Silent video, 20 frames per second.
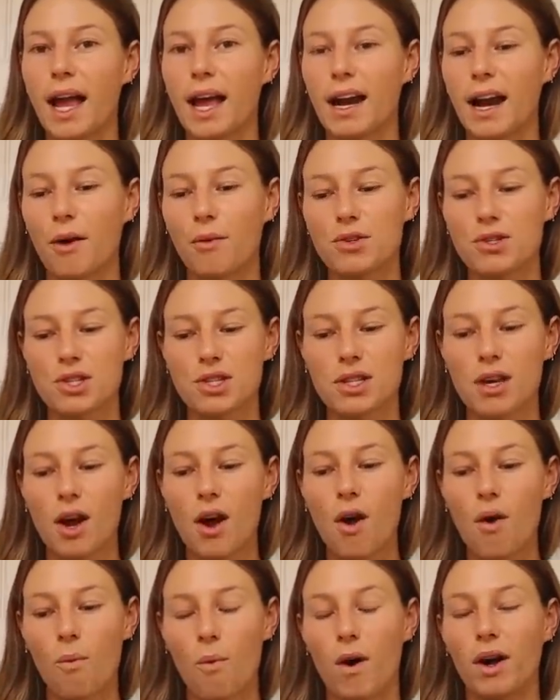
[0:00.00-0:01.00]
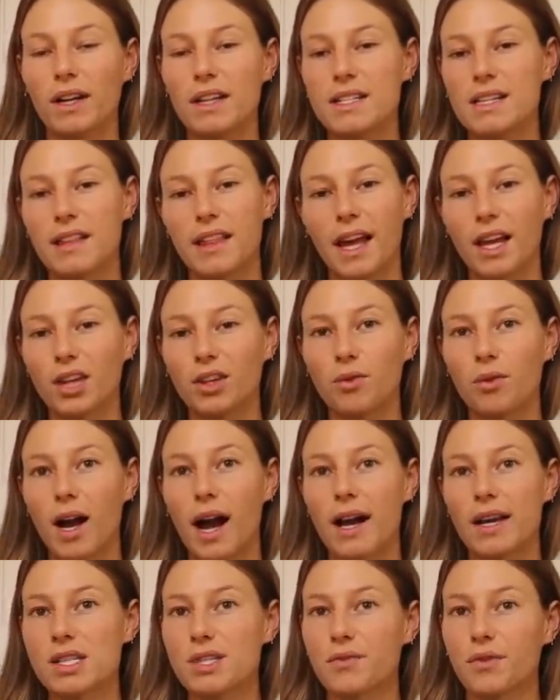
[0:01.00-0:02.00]
And I just wanted to thank you
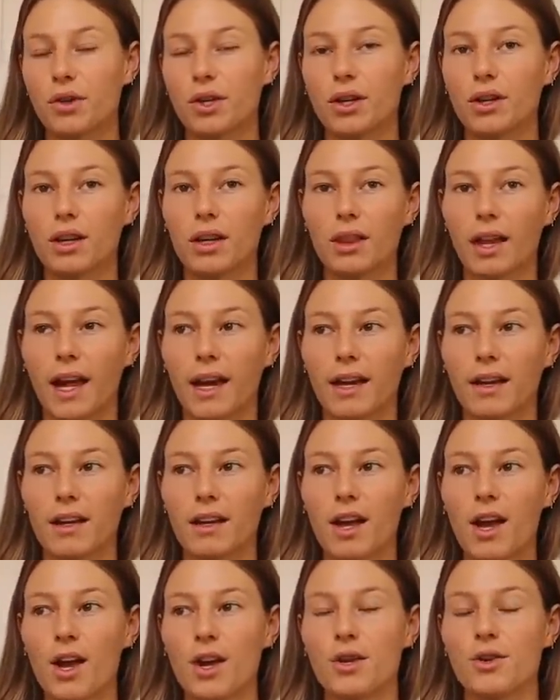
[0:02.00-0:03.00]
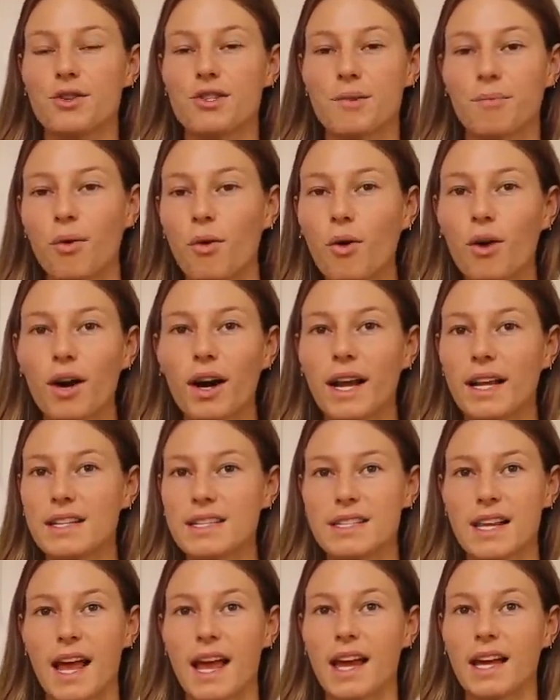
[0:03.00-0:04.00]
guys for your, like your support and
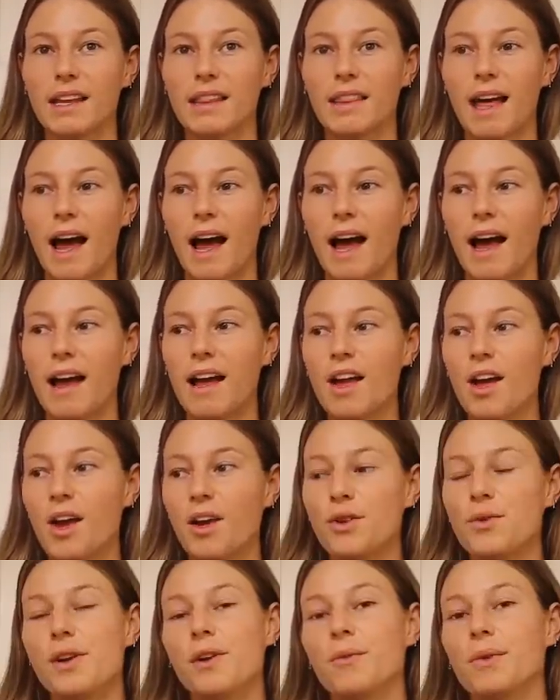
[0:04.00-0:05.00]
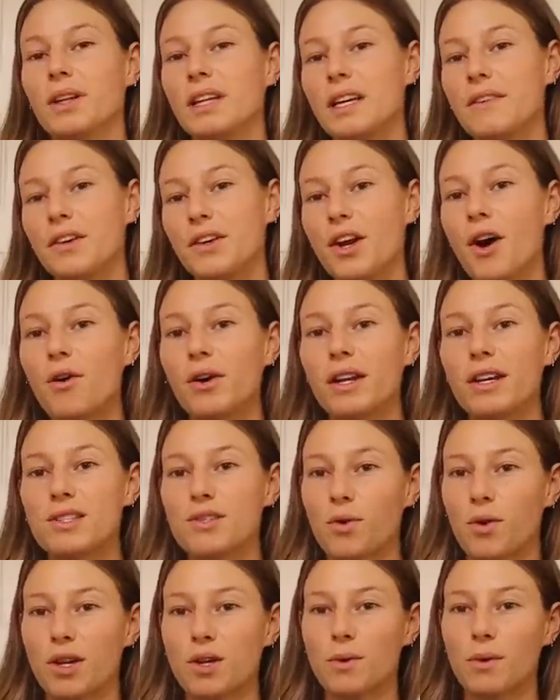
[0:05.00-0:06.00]
saying that you didn't really even
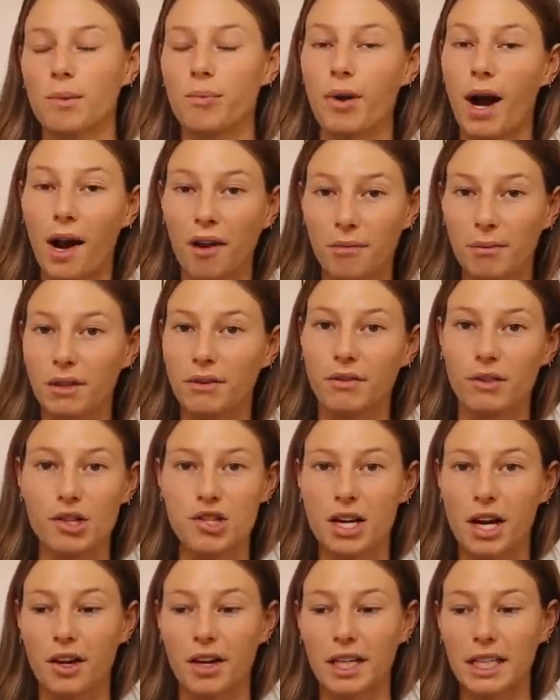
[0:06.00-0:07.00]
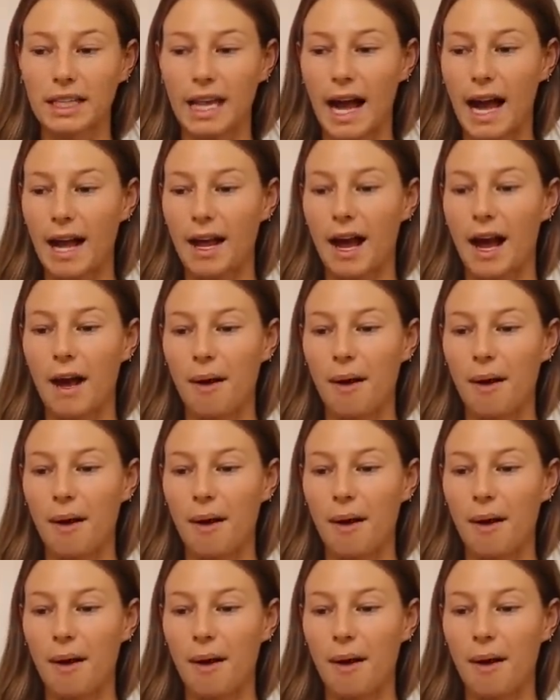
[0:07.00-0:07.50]
notice or you were proud of me for sharing that.